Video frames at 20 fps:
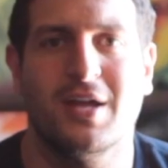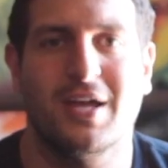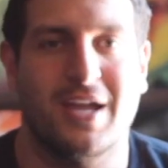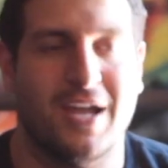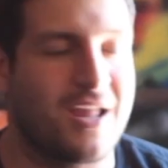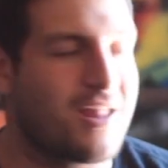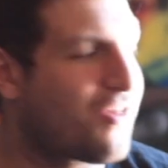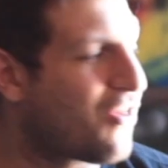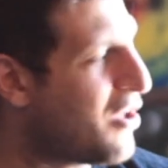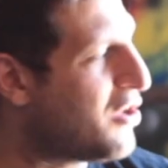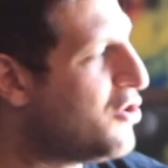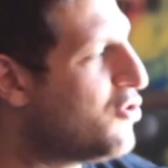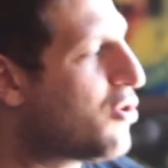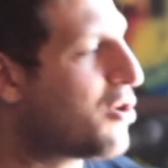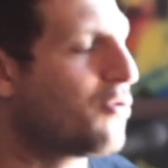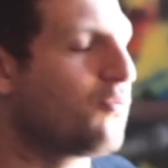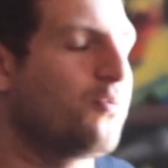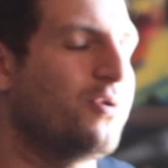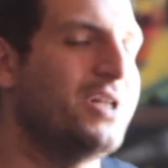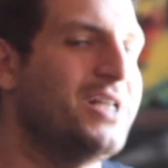is that you
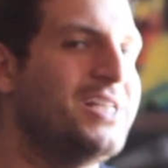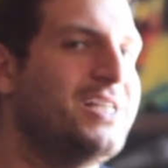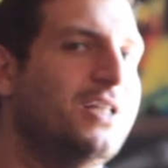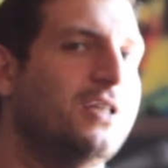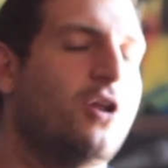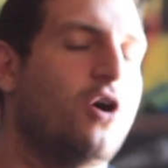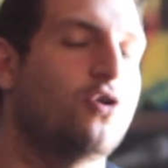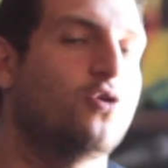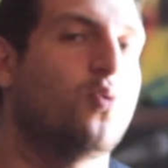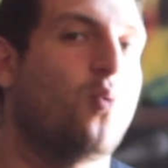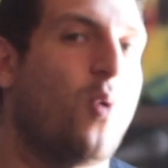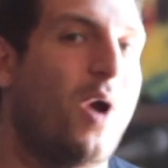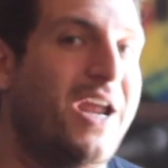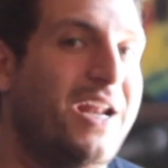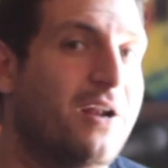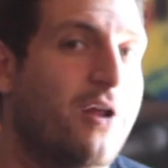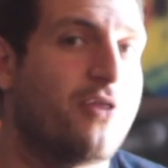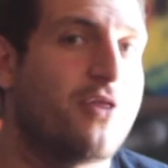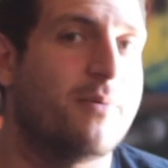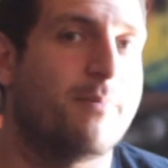can really load
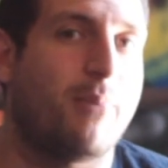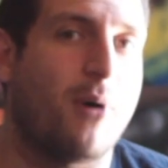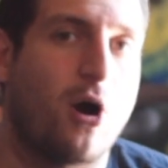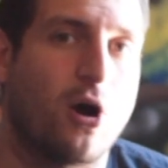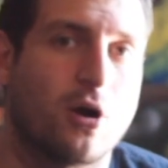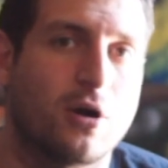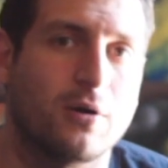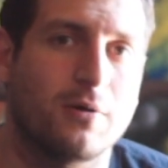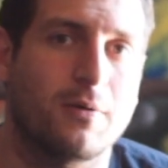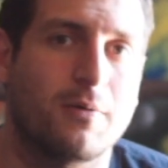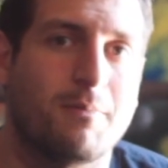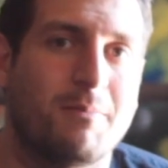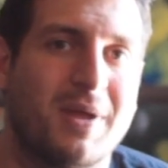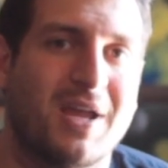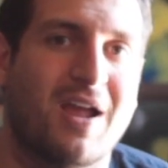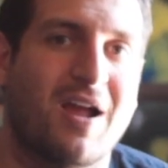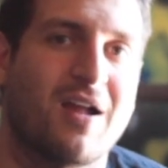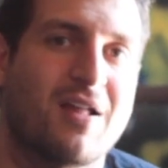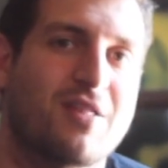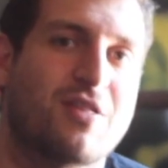weight on the bar
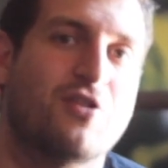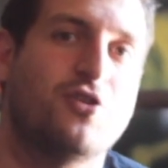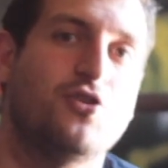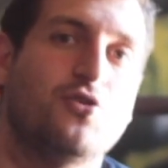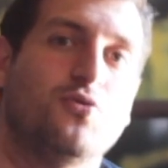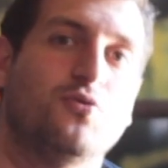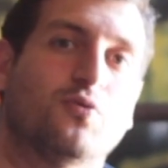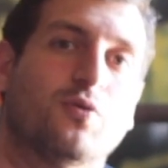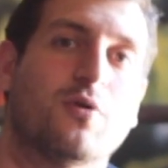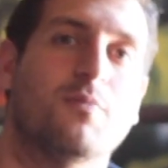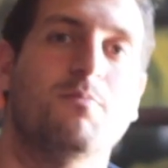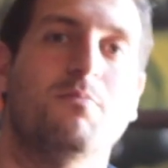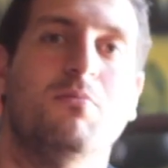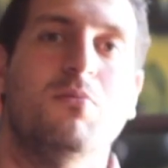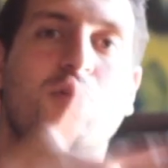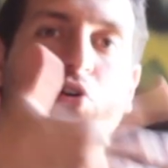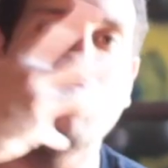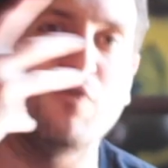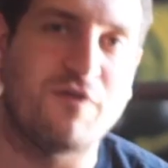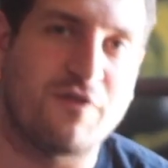because you
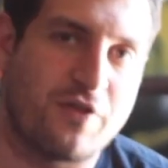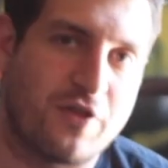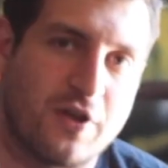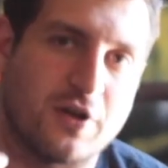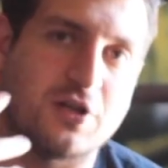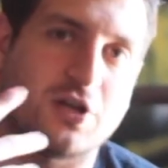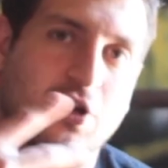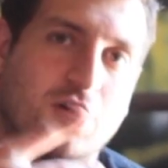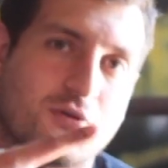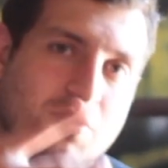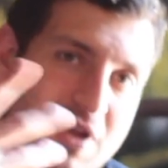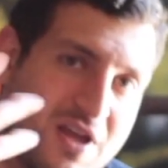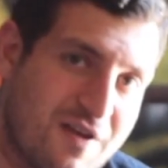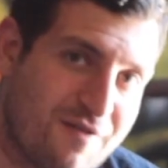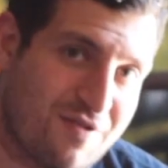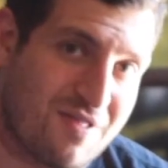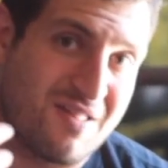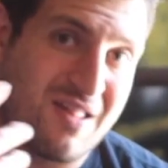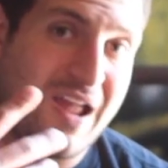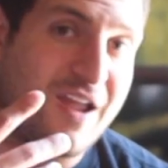remove the degree
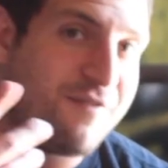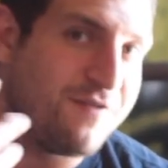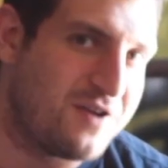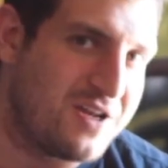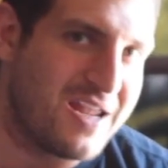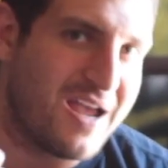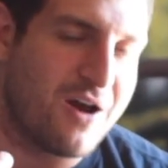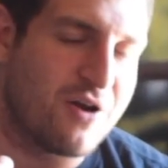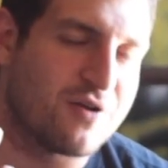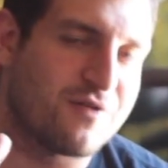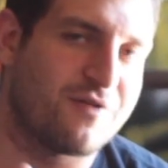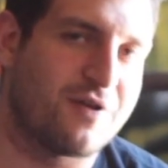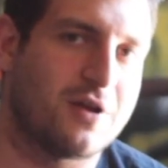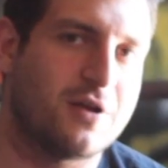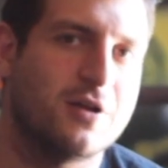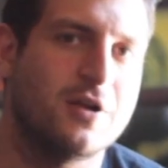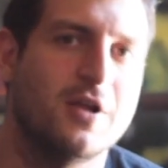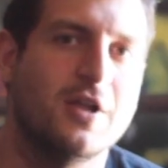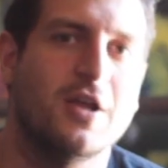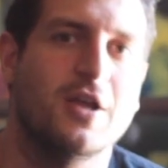of safety out of it.
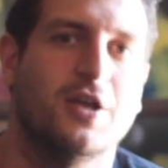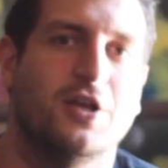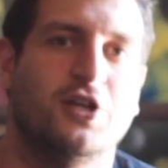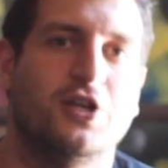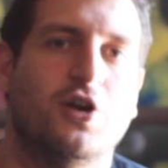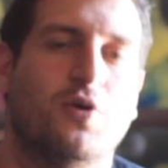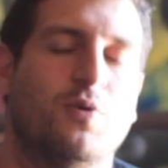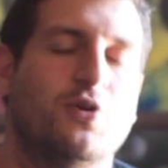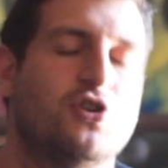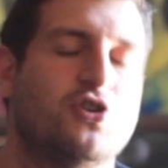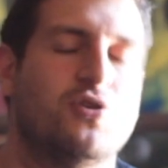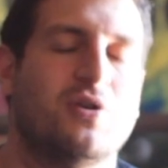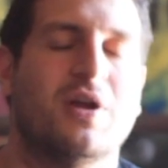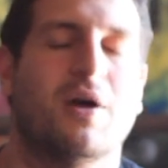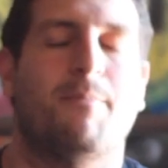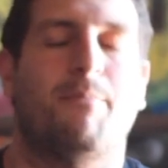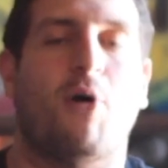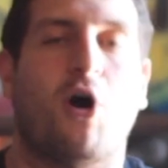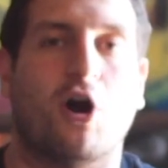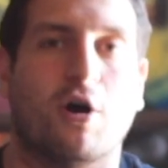You know, when you're doing
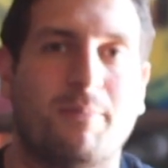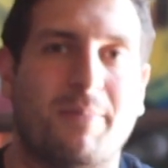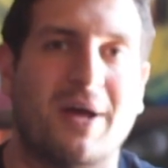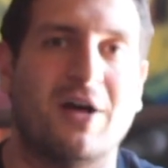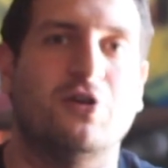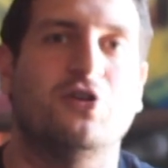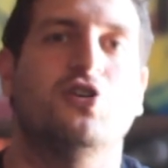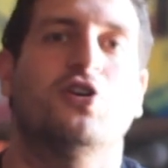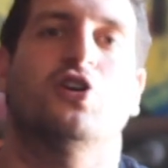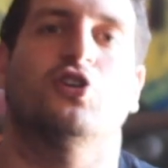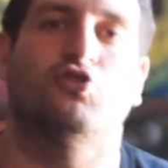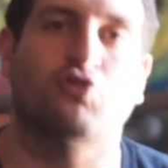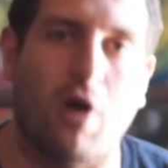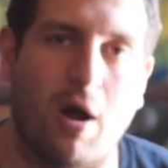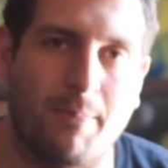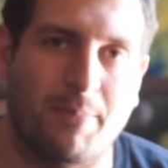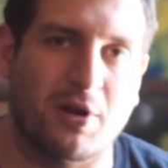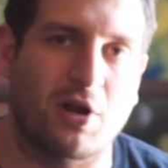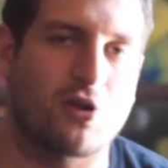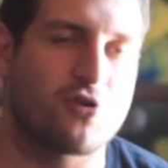a barbell, you could
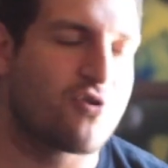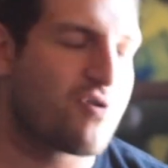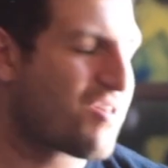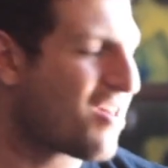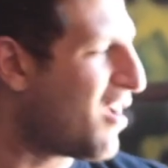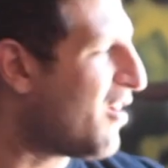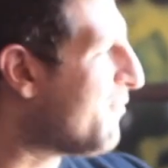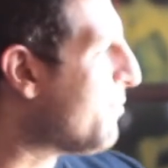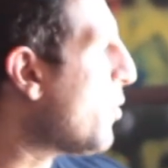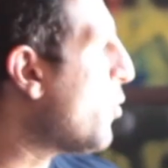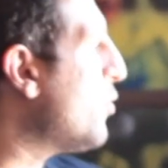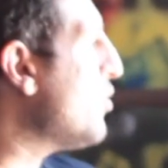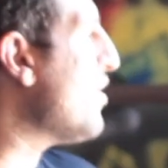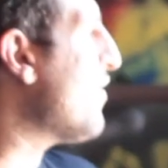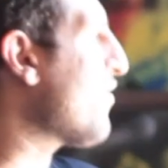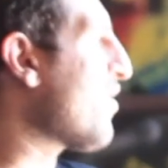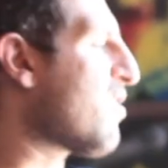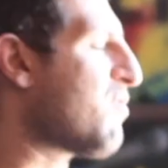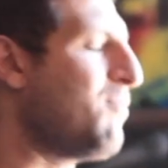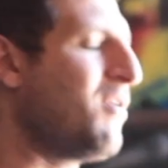drop it on yourself, but when you
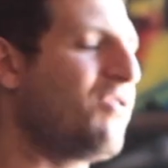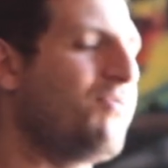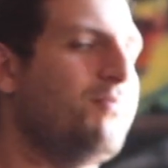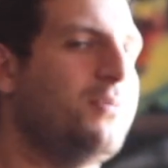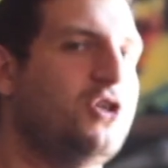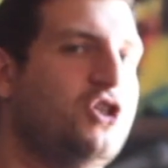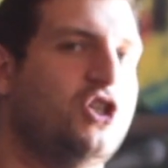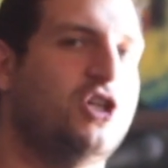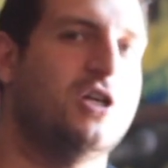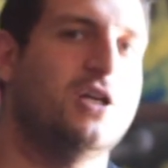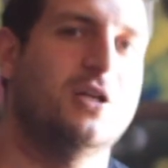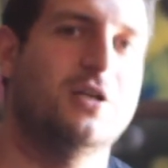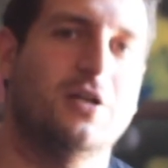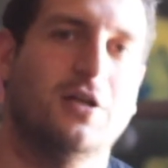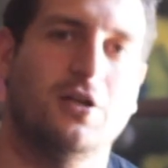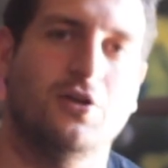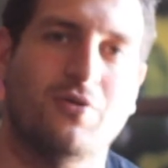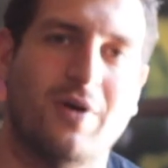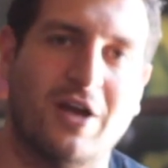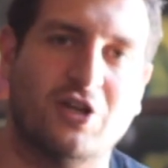have a Smith
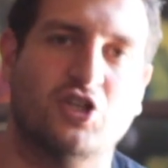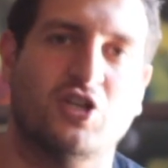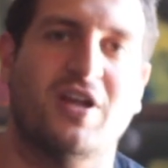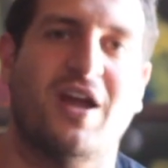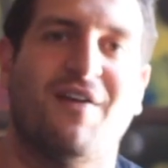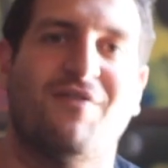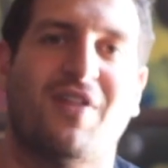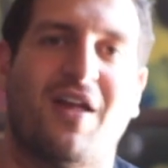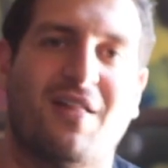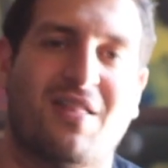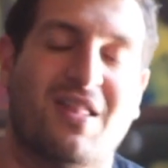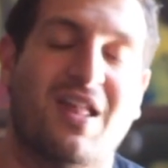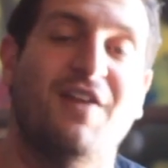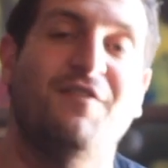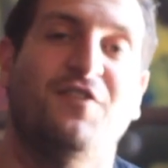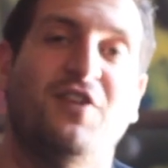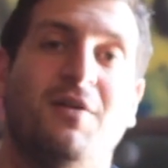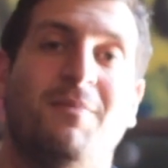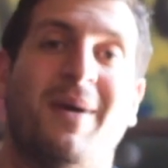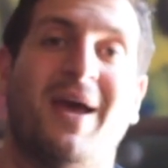machine, you actually have that
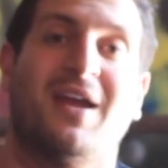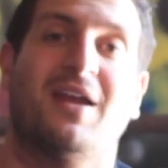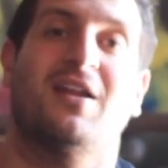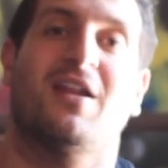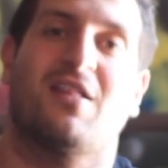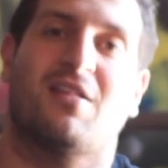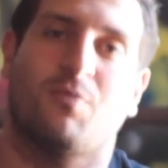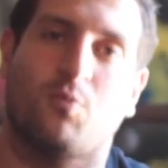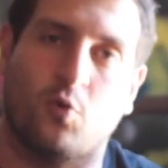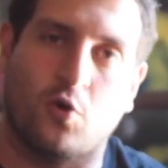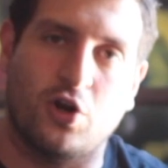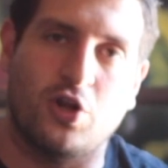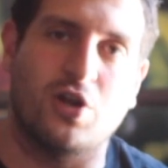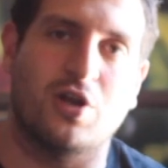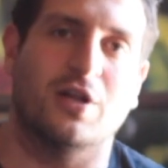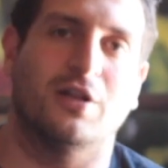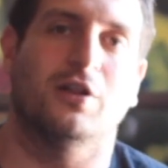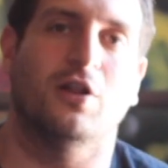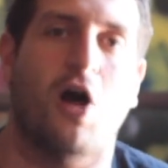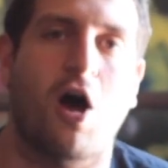safety mechanism where you
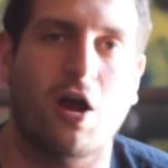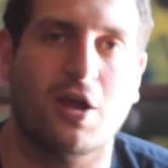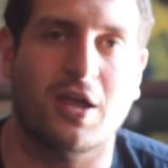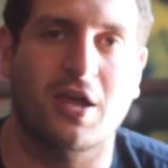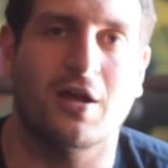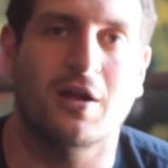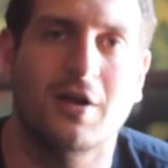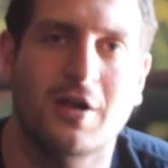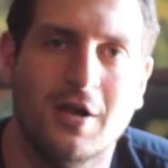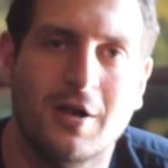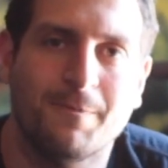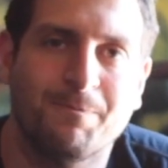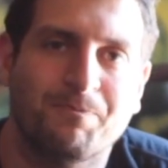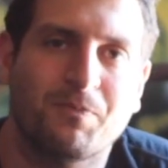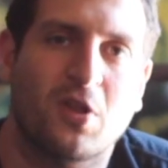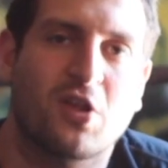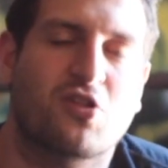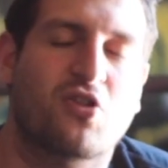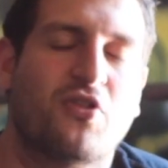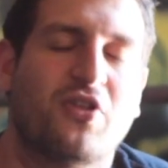can lock it
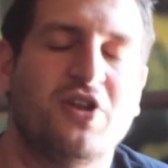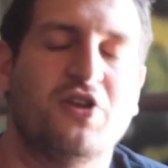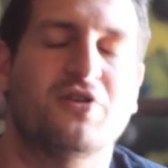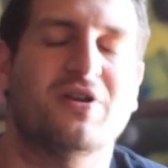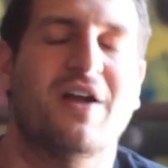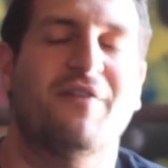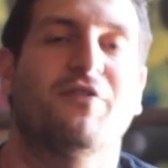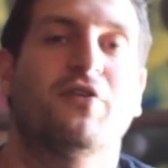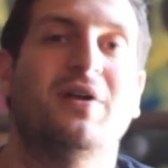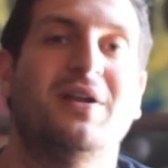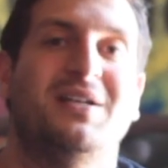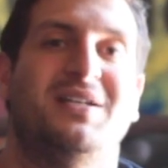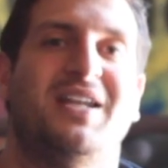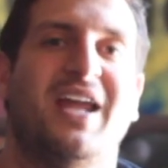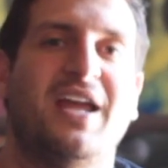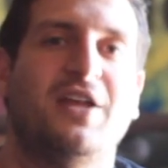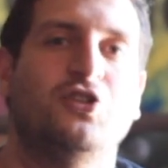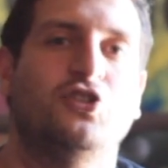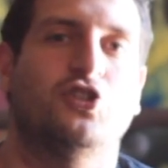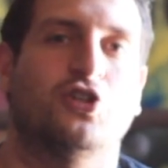so that you're never in
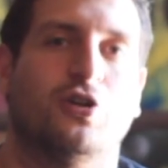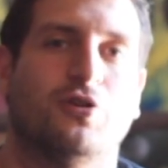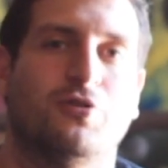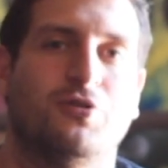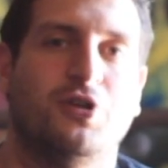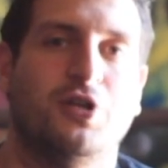danger,